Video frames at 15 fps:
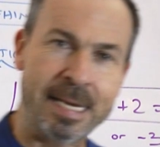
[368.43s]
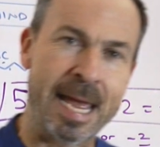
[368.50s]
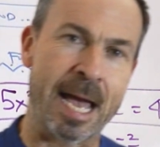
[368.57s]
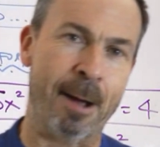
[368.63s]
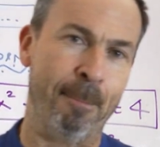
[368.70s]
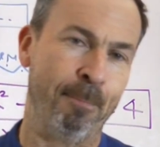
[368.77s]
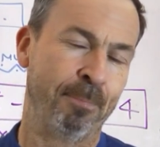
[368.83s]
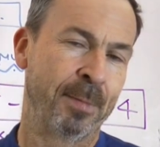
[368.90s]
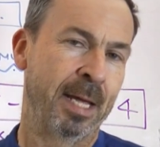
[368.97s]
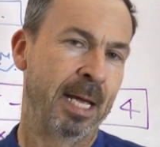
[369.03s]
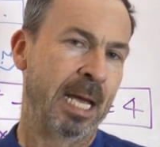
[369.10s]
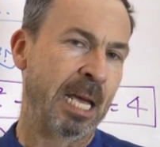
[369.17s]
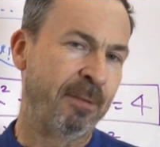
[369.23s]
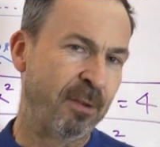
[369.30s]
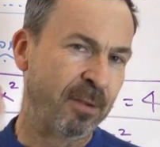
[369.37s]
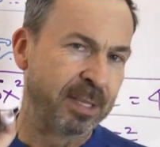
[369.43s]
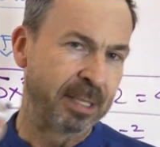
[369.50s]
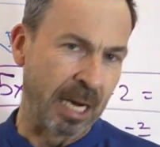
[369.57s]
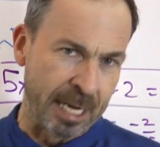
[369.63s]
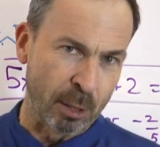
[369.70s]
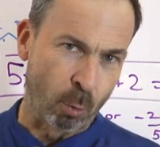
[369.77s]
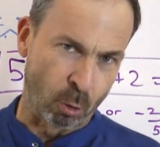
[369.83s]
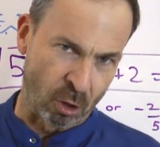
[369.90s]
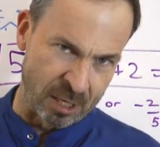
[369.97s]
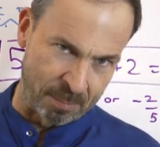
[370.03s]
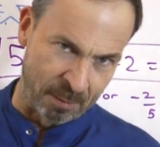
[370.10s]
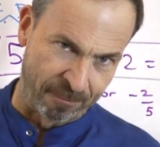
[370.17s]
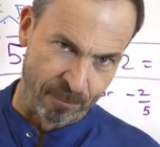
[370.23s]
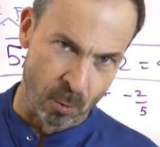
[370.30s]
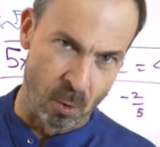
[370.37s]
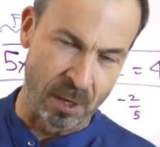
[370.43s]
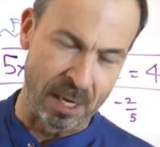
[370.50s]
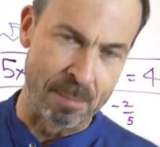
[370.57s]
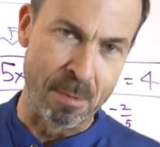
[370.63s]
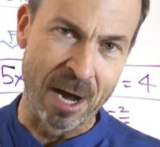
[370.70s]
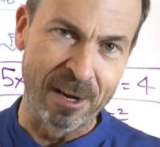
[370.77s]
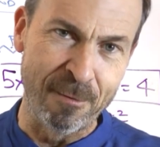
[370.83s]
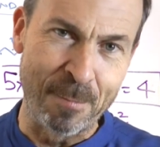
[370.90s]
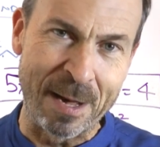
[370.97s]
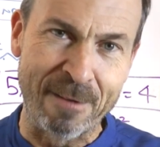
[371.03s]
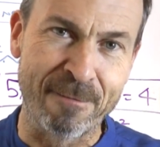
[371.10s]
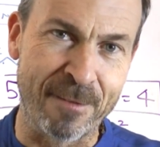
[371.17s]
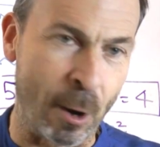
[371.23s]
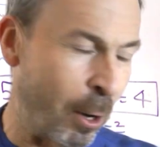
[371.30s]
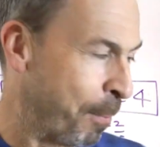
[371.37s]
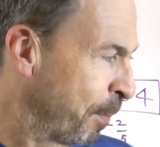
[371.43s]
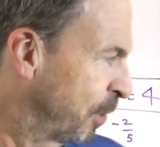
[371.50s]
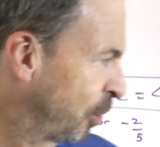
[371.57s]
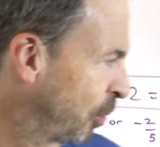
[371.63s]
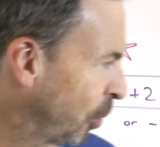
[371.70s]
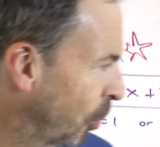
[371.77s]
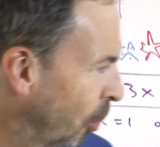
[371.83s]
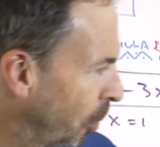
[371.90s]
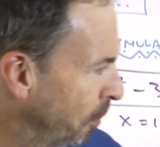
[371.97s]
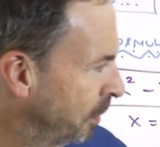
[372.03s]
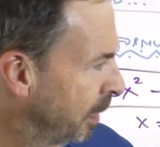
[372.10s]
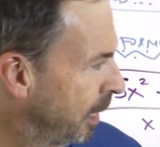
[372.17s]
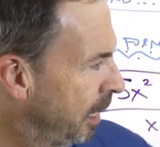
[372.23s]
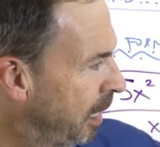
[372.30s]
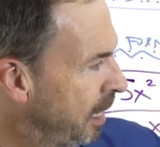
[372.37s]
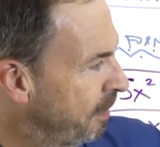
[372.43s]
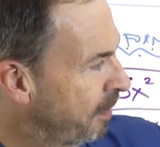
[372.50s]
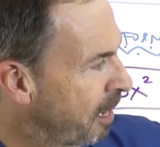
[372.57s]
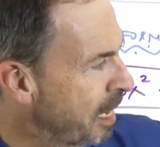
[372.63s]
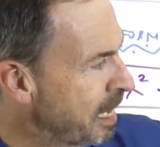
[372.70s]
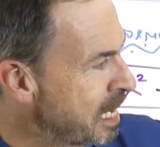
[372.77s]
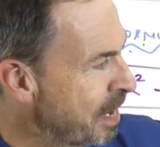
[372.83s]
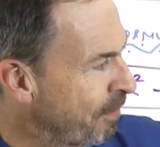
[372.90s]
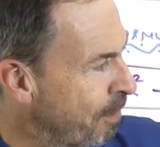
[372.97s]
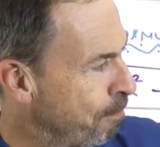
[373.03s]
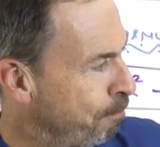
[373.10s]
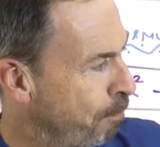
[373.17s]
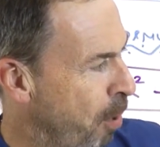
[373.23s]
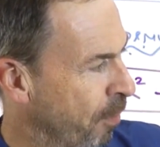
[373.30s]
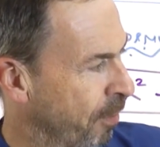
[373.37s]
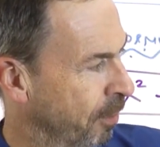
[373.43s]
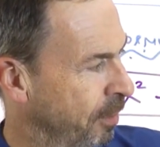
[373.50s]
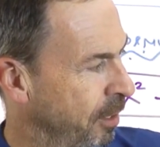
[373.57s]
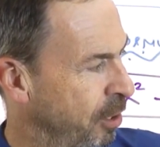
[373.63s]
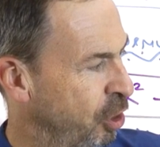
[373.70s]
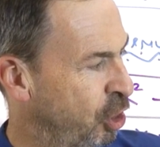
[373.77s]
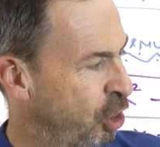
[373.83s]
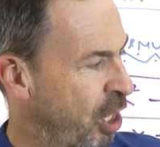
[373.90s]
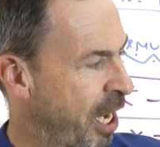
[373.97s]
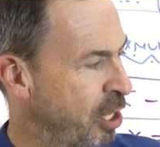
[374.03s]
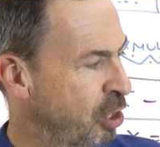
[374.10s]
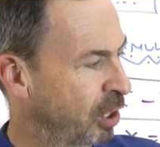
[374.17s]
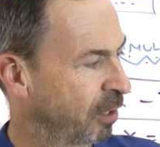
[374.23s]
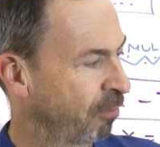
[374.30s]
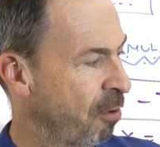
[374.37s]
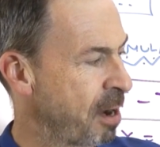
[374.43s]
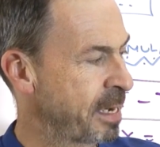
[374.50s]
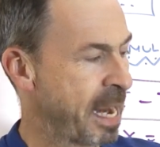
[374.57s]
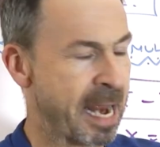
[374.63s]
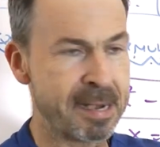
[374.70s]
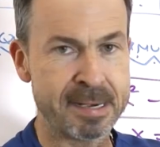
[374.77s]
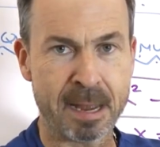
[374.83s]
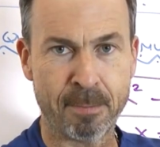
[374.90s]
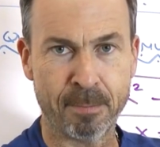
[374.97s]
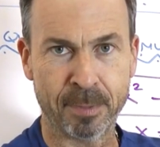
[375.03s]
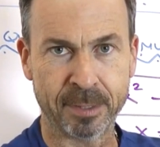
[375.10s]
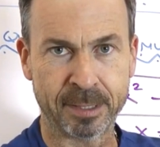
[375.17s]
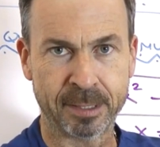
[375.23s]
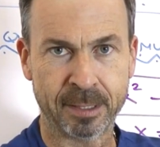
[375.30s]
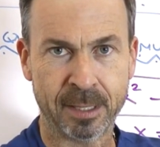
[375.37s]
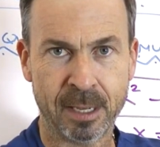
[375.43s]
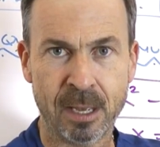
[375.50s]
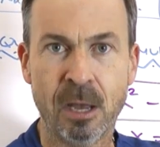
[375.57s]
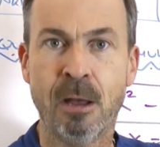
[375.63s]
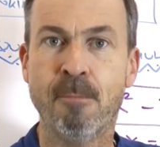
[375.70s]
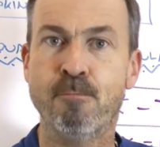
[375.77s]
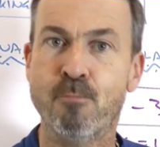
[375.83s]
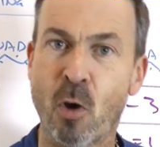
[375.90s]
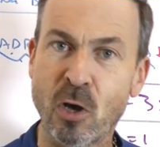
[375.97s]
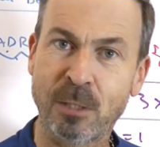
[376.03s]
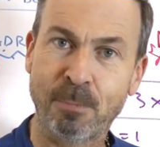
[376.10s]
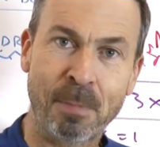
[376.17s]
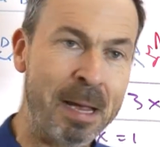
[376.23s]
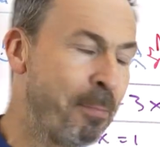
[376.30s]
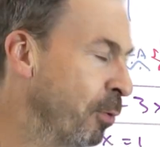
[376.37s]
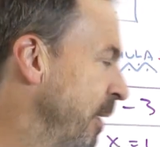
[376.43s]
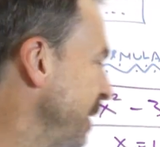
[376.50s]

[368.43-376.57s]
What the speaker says: now, if you've studied quadratics before, you might have been very perturbed that I never bothered changing the right-hand numbers. Most people